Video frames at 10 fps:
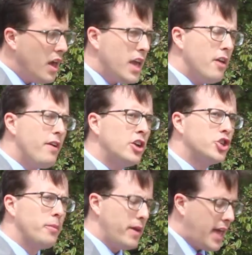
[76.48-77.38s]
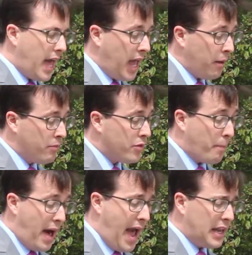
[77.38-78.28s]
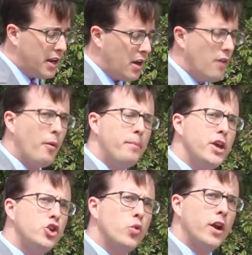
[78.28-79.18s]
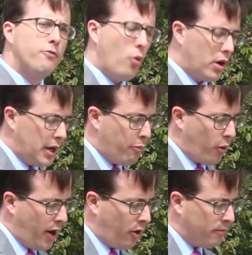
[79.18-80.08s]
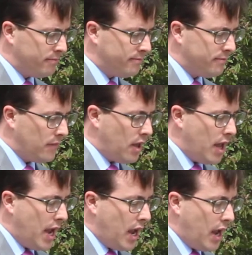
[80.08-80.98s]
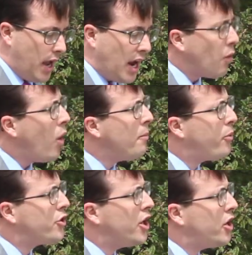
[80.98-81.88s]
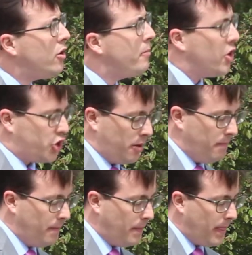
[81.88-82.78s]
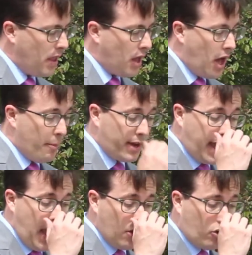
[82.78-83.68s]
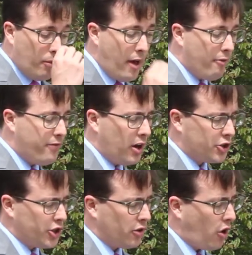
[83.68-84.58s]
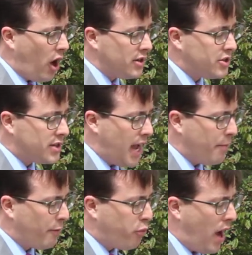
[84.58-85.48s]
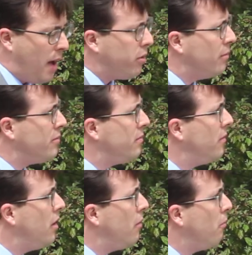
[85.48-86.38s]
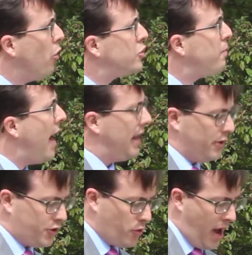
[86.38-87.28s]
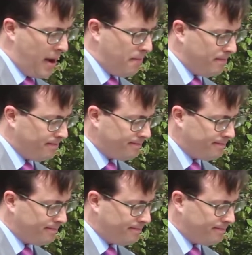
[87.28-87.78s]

He eventually became the pilot of a B-24 Liberator. And on one particular mission, a mechanical malfunction caused the type of problem most pilots dread.